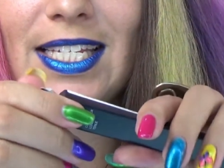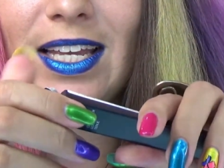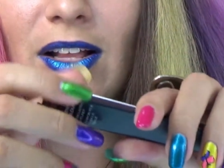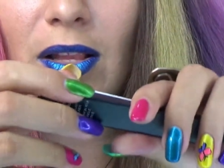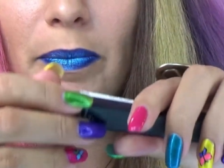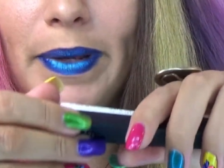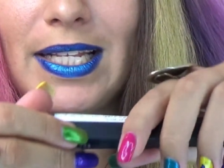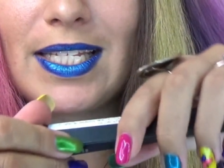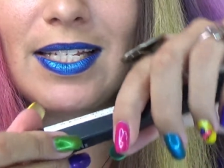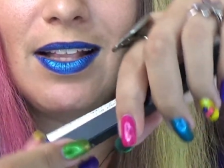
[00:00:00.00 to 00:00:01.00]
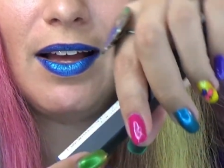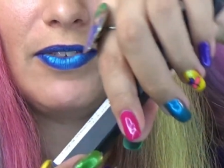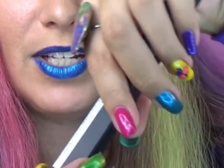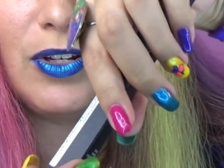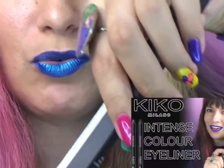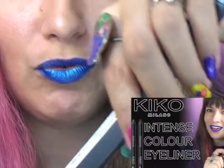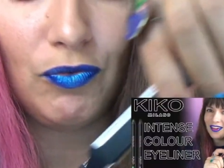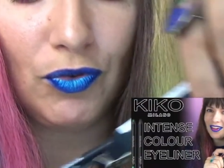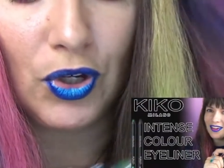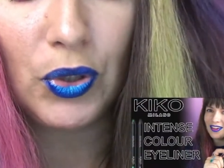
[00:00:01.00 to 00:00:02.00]
Color Pencil. I've done a
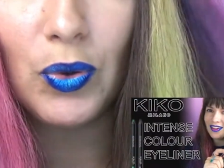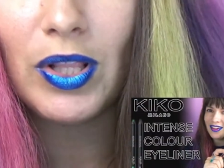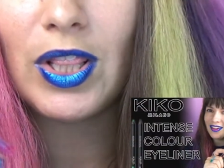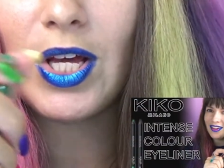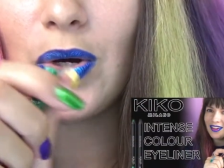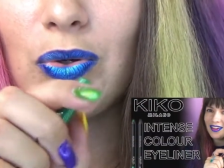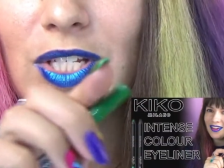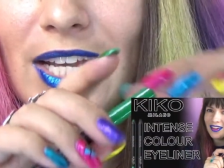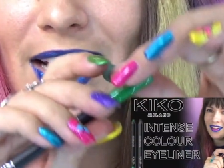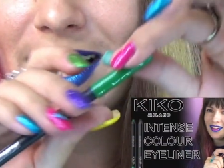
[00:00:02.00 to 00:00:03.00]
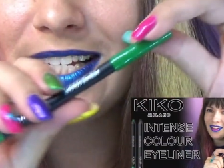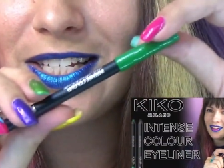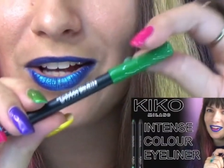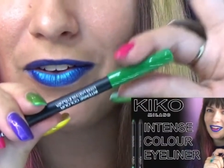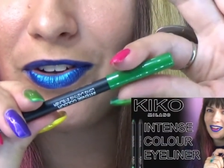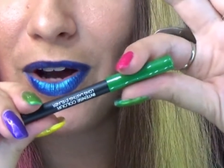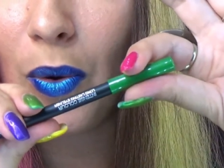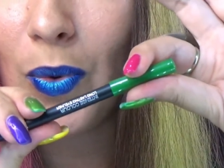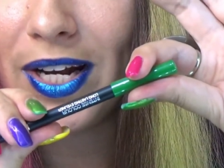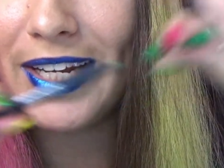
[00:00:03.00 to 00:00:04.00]
review on those. So I've
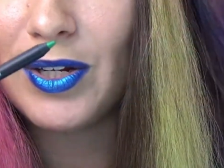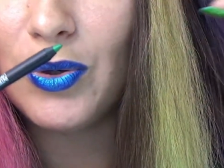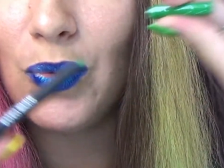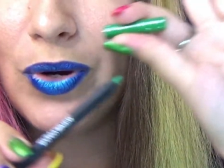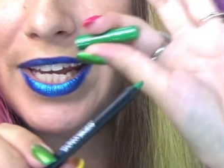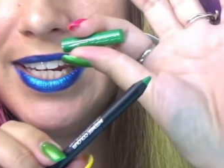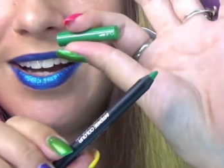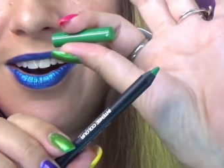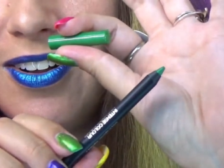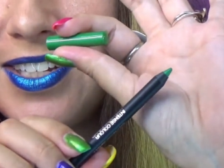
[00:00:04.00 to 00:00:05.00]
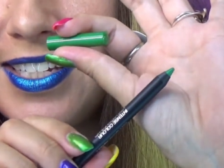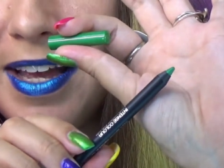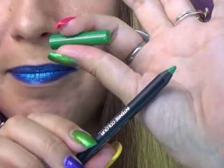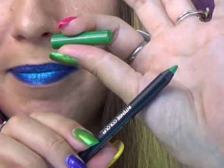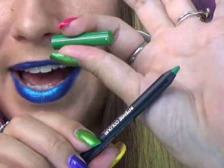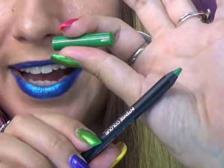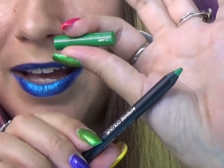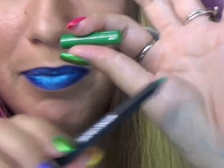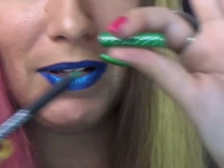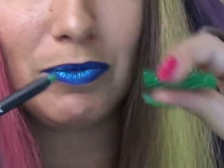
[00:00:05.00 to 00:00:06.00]
got one in green, also a
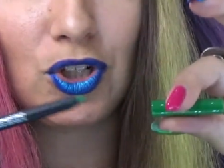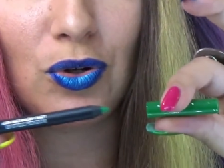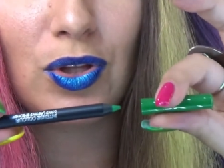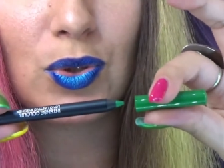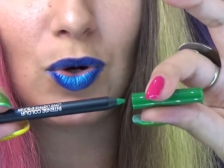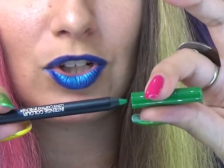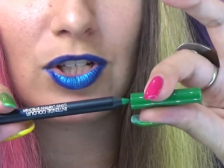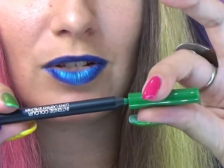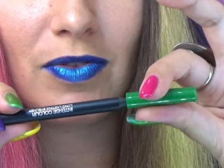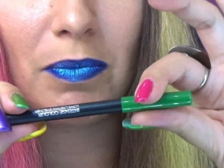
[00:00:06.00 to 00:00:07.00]
backup. Let me show you the swatches of the